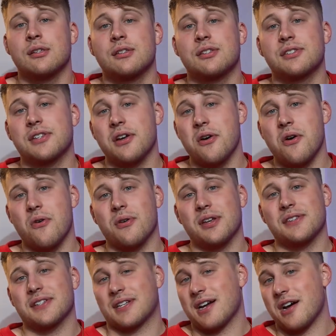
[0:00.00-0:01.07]
So,
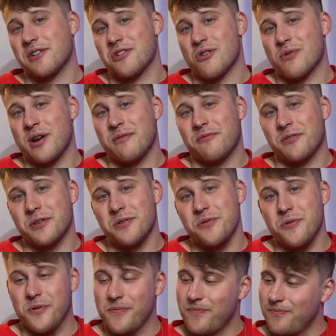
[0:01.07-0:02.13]
is a condo right for
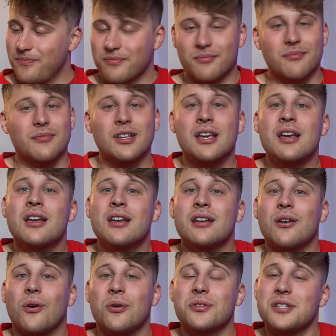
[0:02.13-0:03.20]
you?
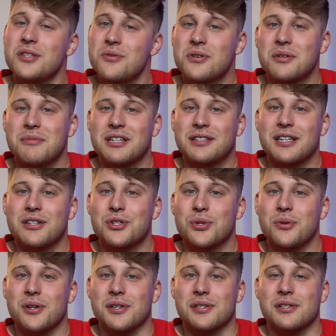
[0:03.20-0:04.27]
Only you can make that
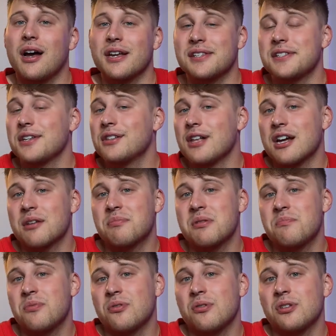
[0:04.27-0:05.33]
choice. I see a lot of
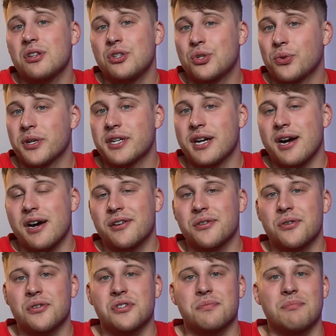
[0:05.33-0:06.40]
people enjoy
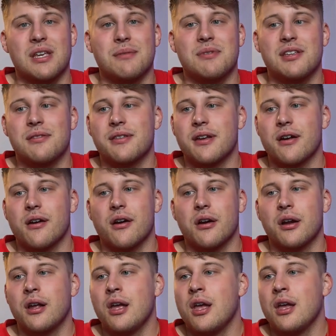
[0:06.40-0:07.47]
condos. Maybe
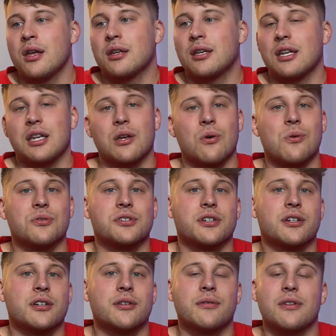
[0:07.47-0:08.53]
they're getting
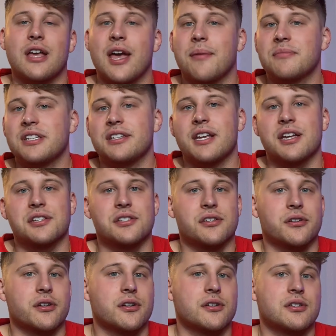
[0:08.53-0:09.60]
older, empty
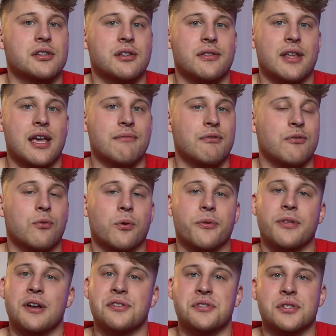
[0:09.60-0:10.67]
nesters, they have a
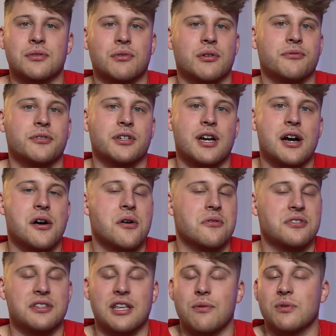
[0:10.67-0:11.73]
4,000 square foot
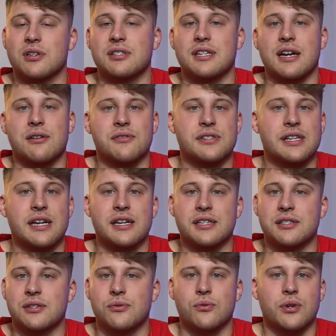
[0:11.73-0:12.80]
house and they want to
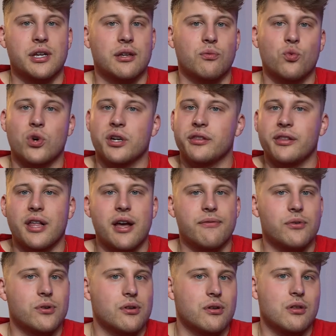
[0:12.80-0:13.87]
downsize to a one
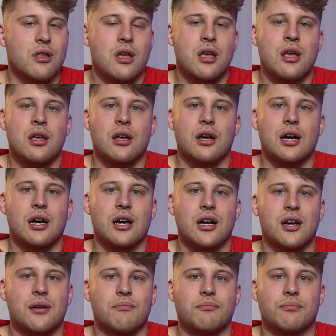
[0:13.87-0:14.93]
level,
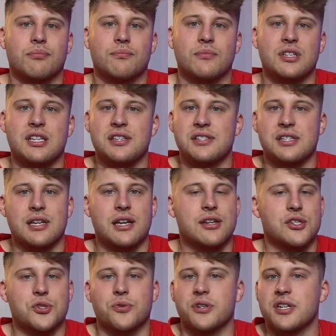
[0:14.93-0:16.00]
easy
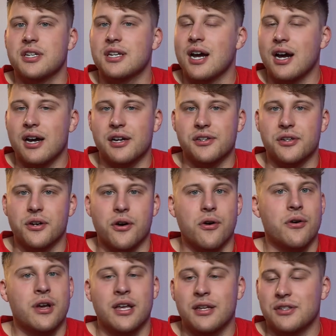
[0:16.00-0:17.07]
entry
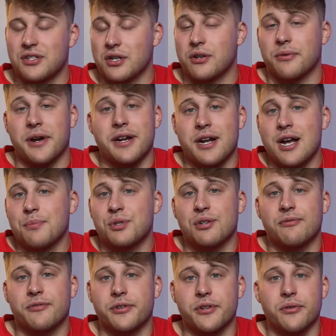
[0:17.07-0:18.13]
condo. It's a great option
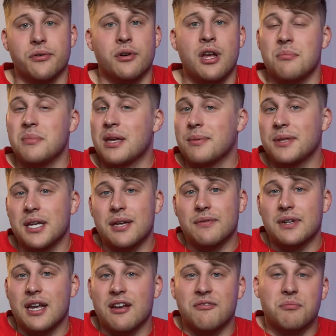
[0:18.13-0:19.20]
for you. Maybe they even
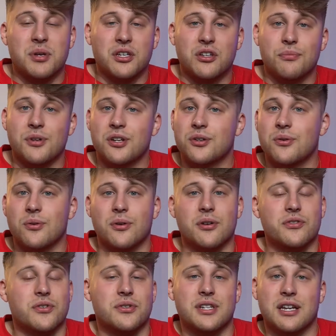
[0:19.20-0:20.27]
have pickleball
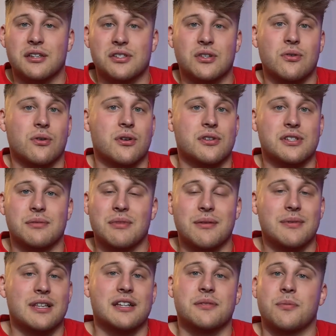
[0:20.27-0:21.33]
courts or tennis courts, and maybe
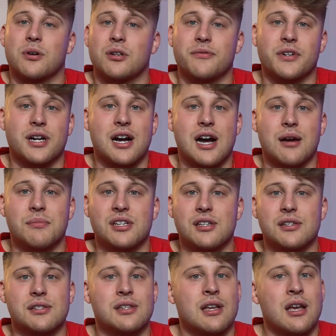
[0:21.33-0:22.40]
that's part of your
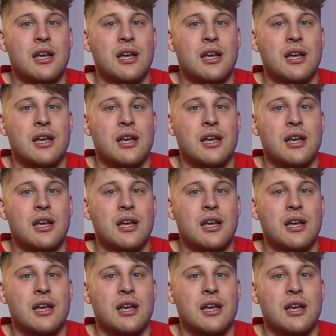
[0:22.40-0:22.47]
hobbies.